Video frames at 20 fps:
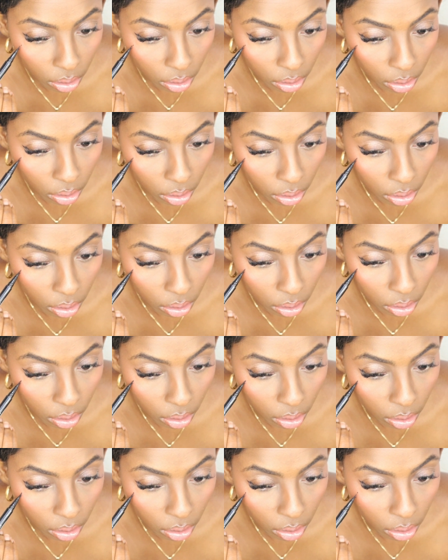
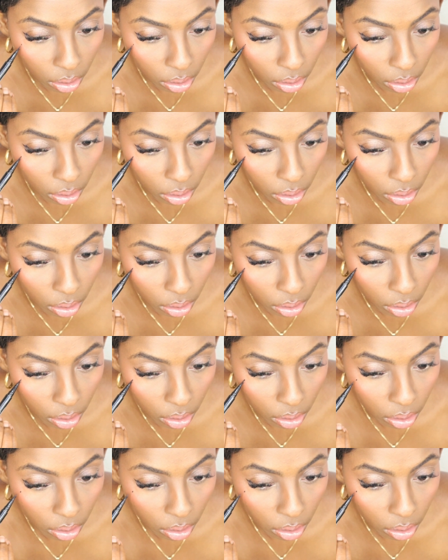
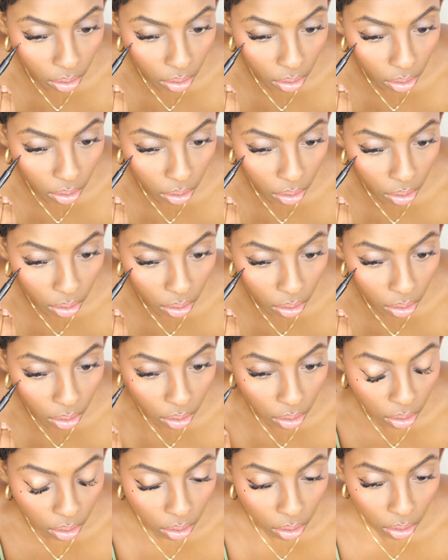
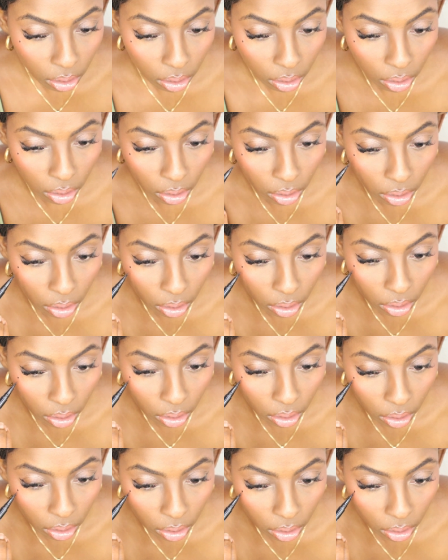
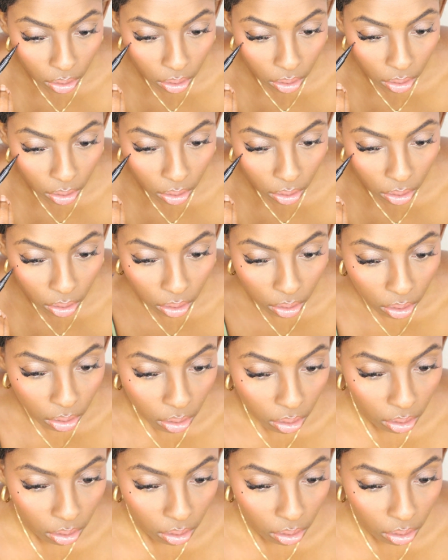No one is speaking in this clip.